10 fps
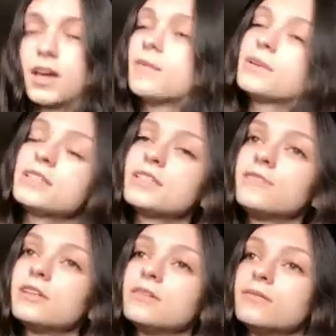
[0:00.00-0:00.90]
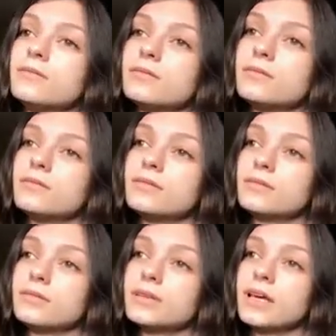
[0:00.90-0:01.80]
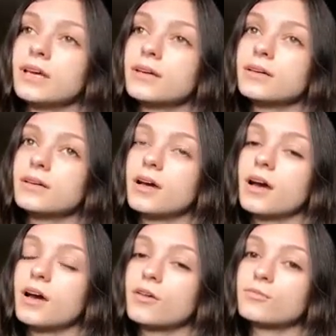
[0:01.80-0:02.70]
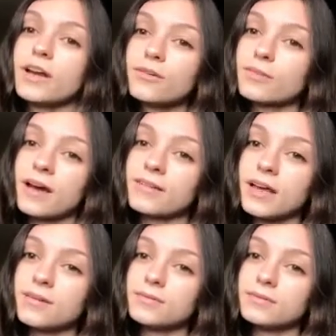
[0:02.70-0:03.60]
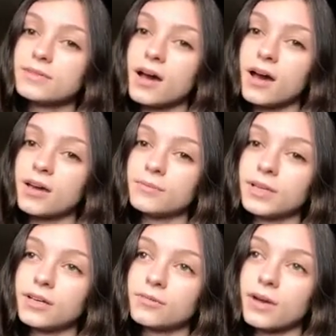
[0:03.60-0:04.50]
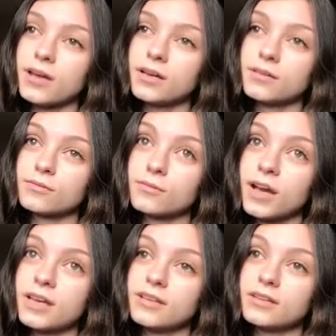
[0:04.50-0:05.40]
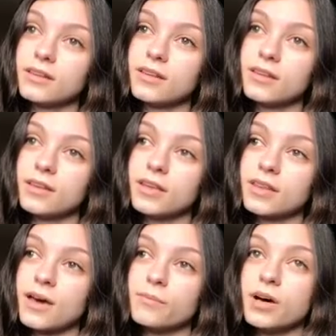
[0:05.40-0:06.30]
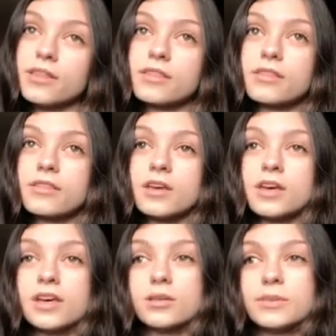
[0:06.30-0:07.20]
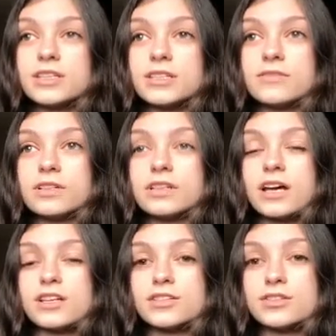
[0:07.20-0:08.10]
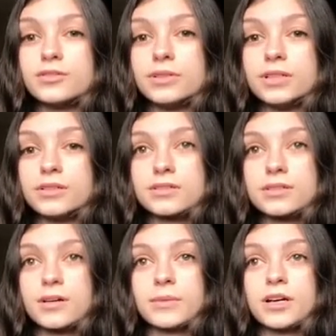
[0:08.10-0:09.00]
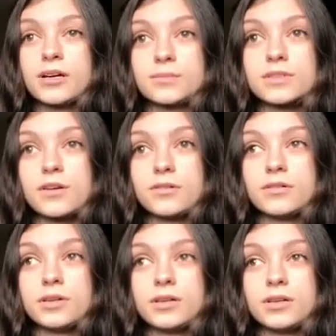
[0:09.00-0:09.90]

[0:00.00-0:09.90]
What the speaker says: met Steven, like, right around that time, like, right in that month. It'll be Steven and I's 2 years coming up, so